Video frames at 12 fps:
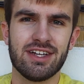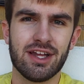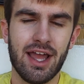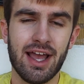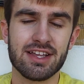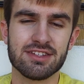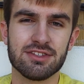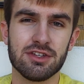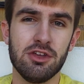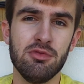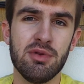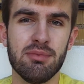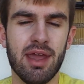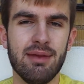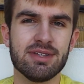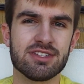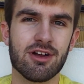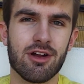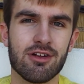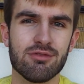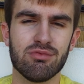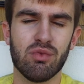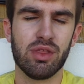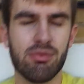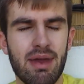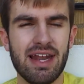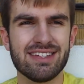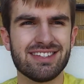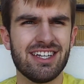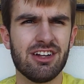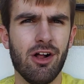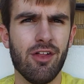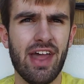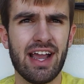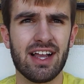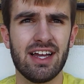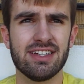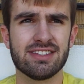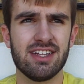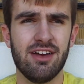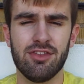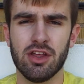as human babies are. With medicine and all that kind of stuff,